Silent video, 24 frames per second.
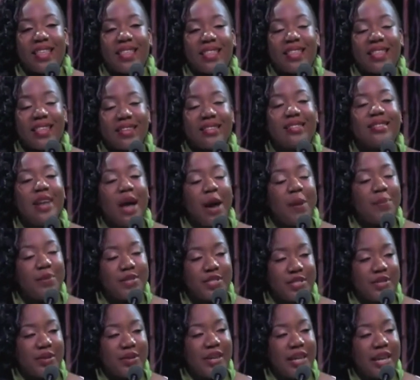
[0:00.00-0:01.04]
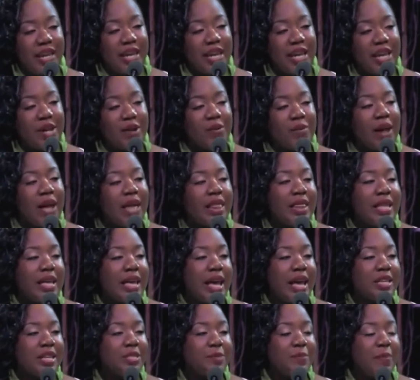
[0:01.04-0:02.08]
This opportunity greatly
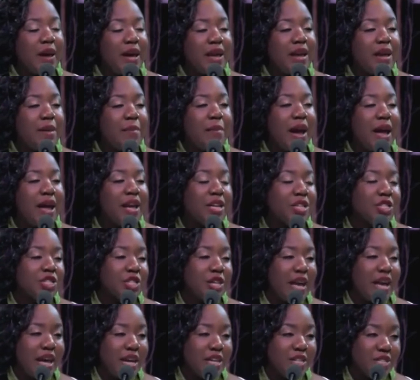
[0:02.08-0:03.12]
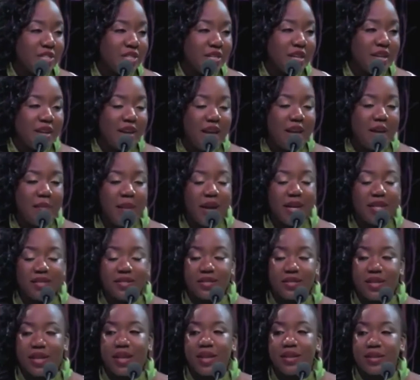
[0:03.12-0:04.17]
expanded my education and my
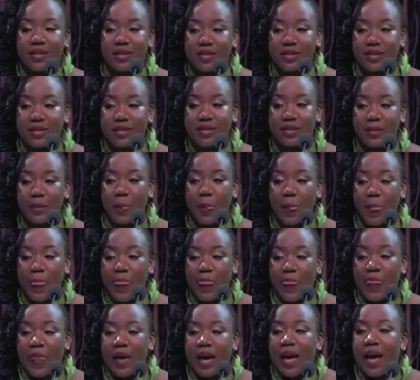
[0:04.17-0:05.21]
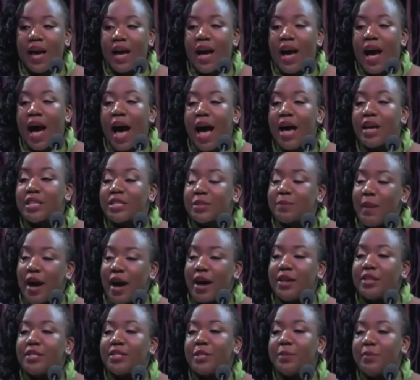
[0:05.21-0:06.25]
skills. I
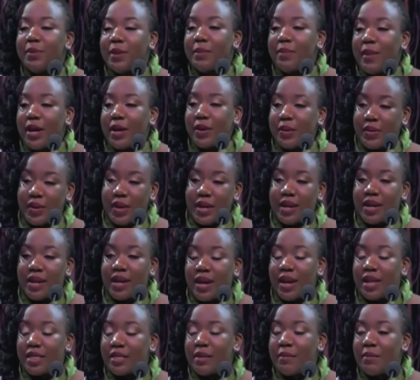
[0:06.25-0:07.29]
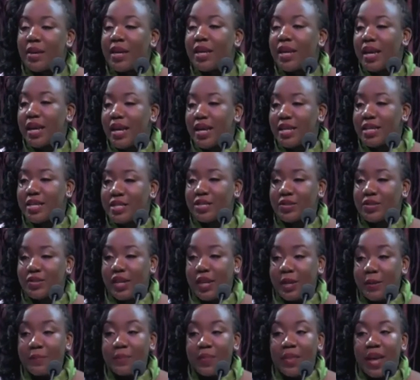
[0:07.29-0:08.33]
aspired to build my career in the media
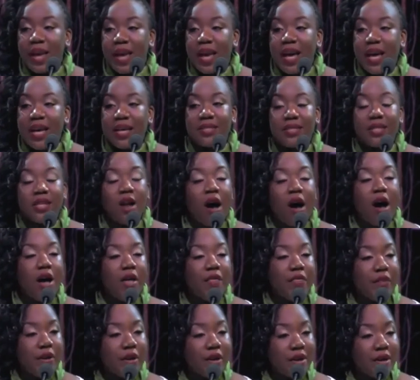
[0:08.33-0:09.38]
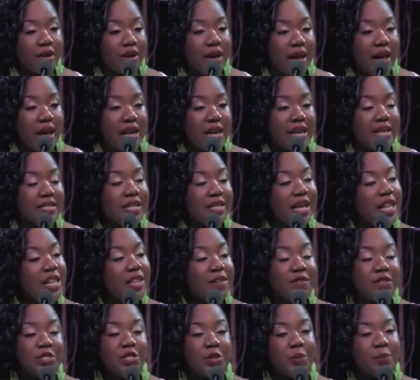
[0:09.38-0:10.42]
industry as an author and a
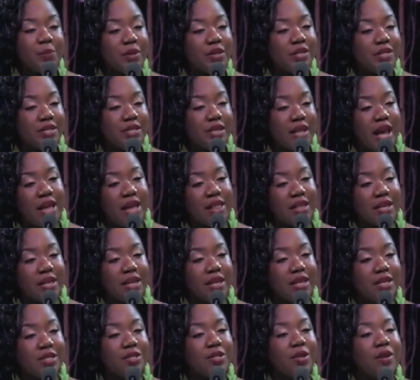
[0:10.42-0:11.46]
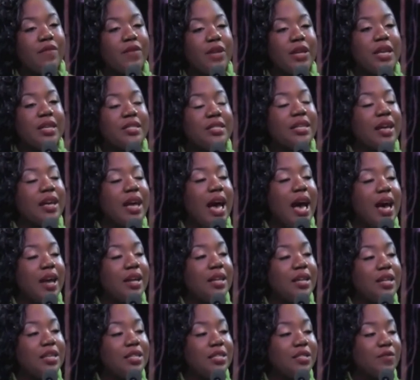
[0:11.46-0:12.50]
television personality serving as the
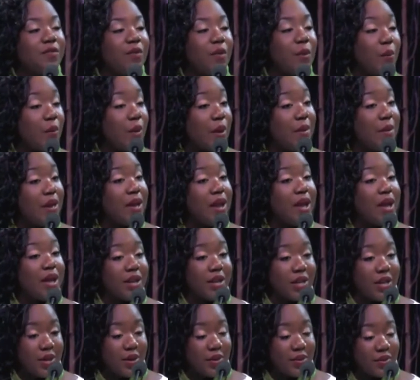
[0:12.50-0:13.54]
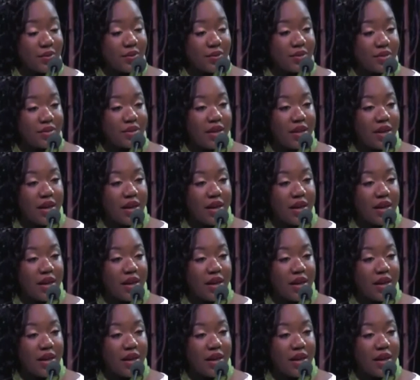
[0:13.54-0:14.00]
catalyst for women and youth.